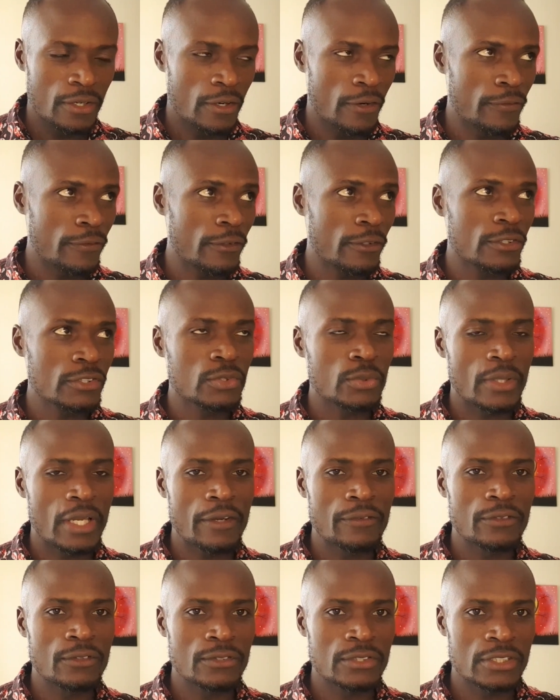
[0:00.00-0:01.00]
Of course, we
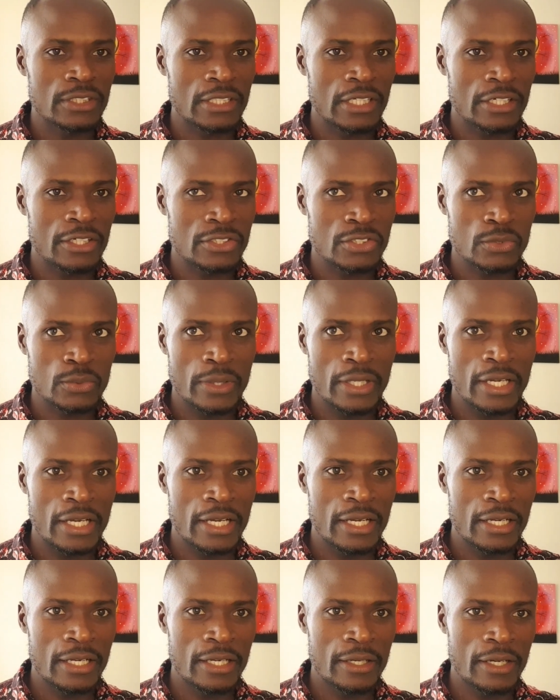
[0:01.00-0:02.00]
have those scenarios
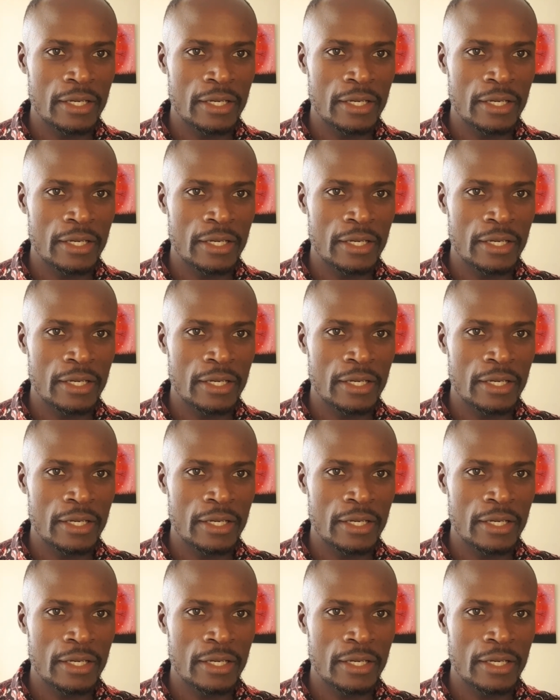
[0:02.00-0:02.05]
where